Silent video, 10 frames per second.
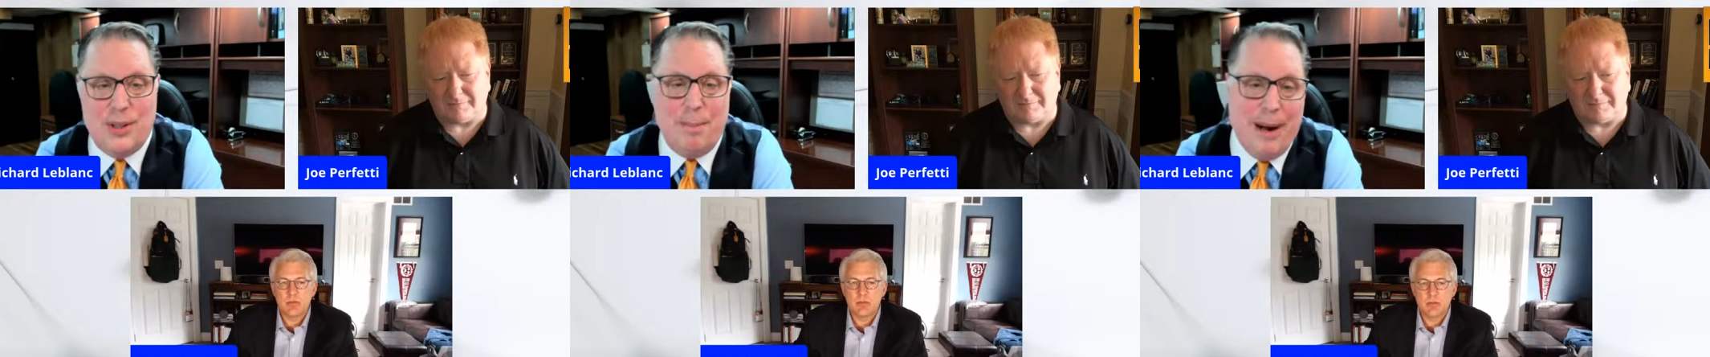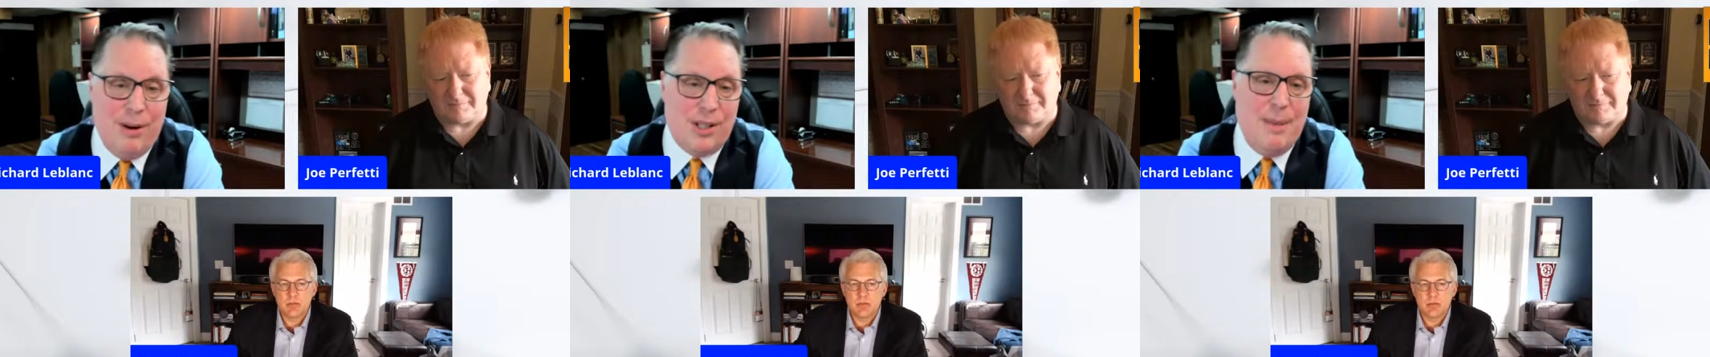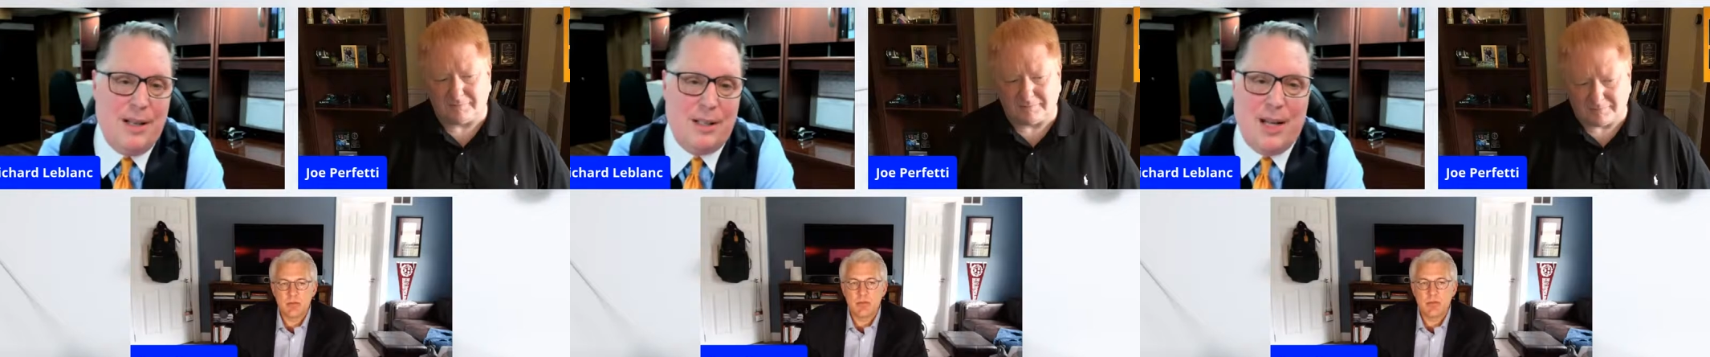Speaker 1: there's
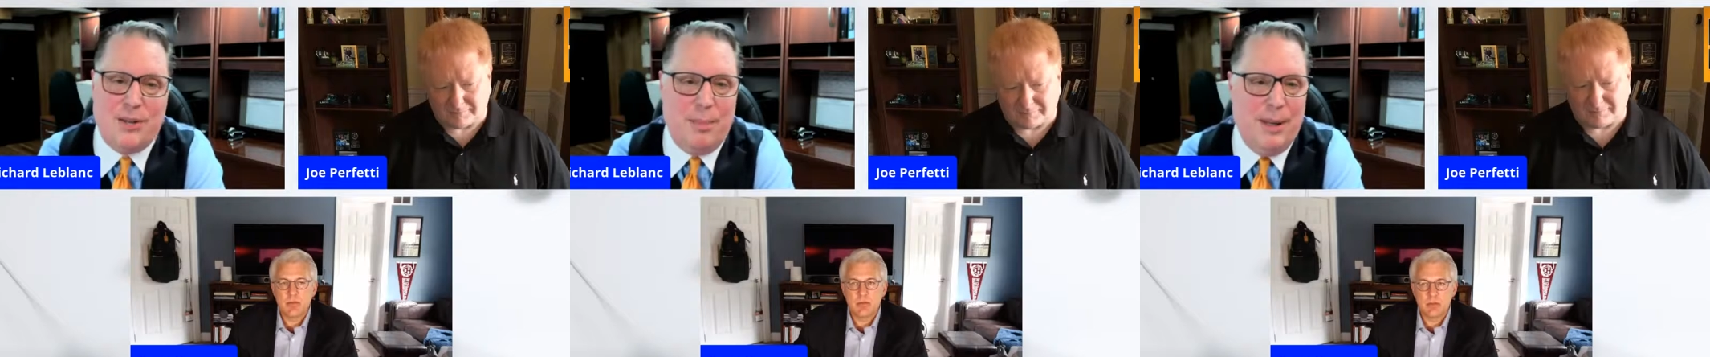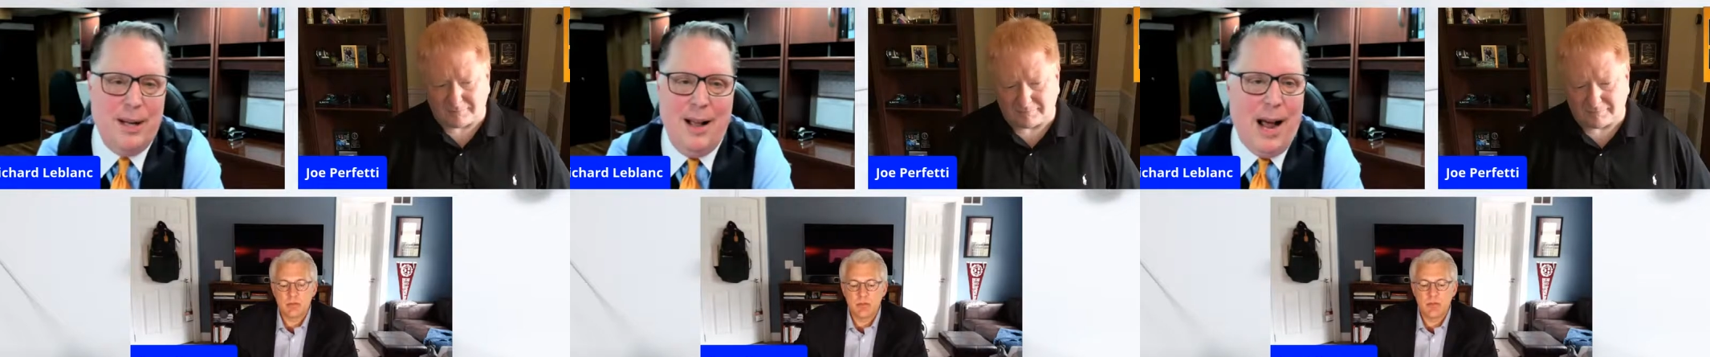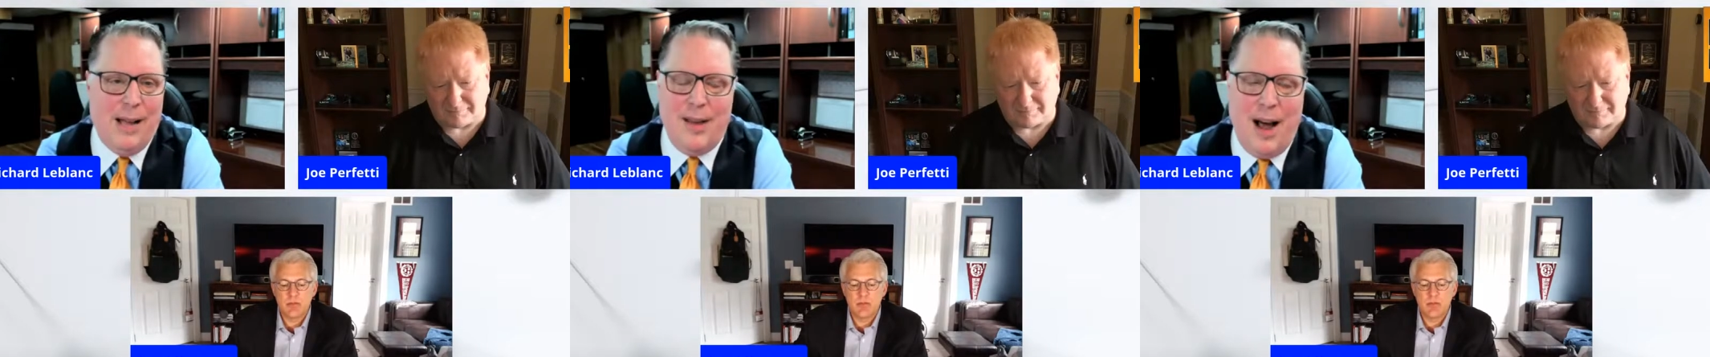embarrassment, etc. But
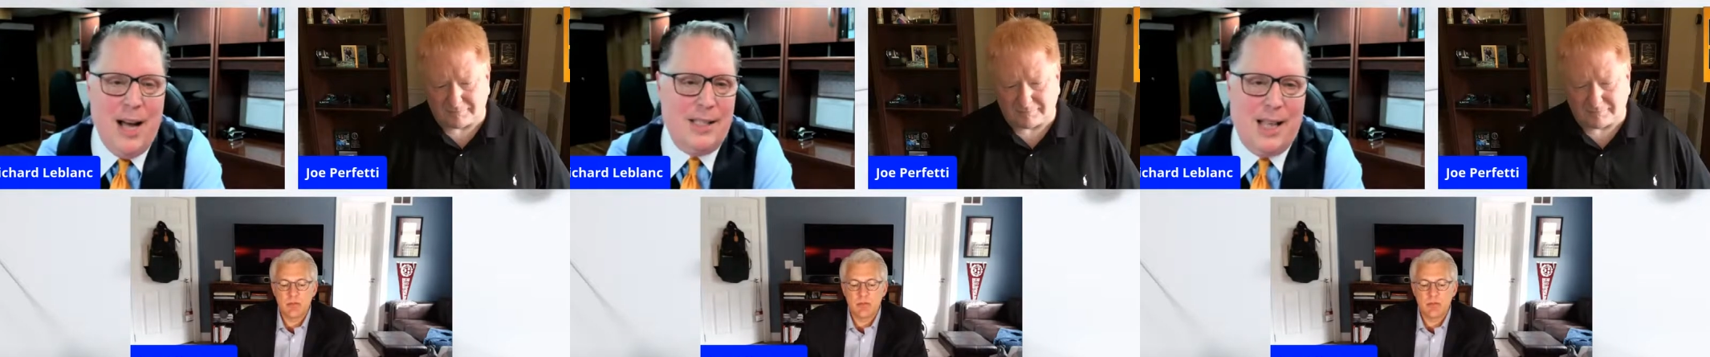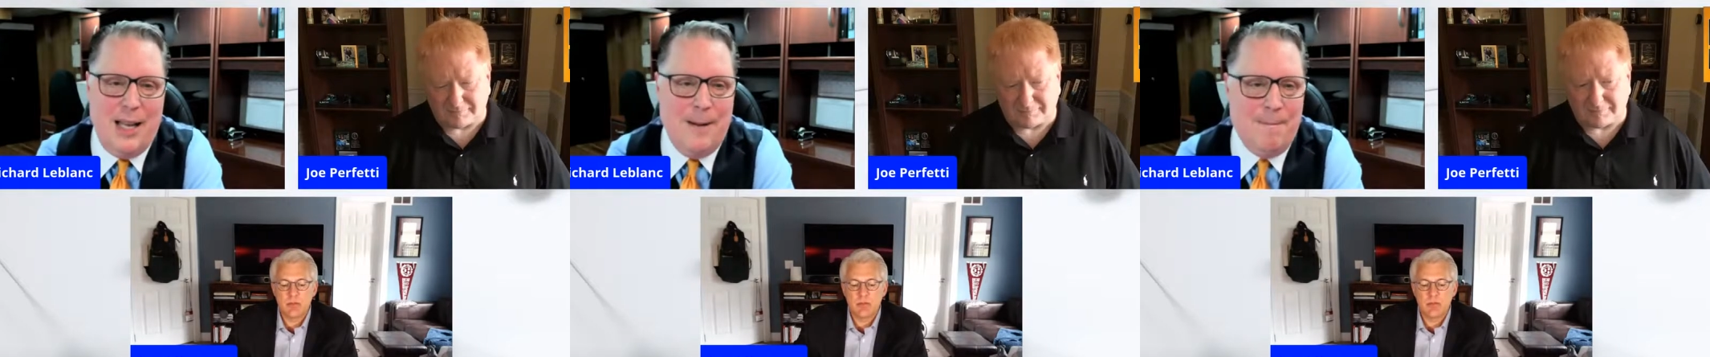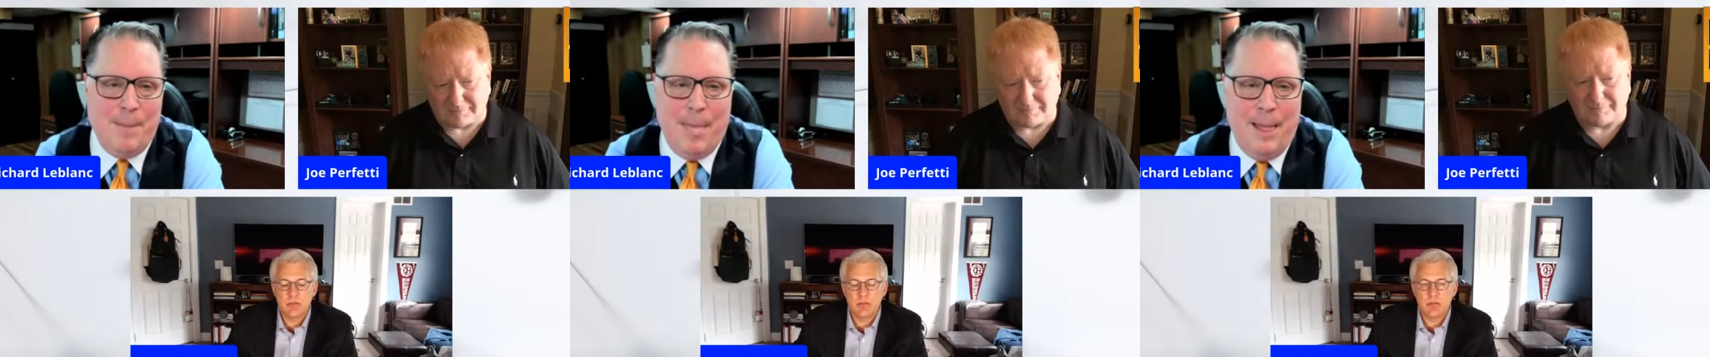I, th- I say,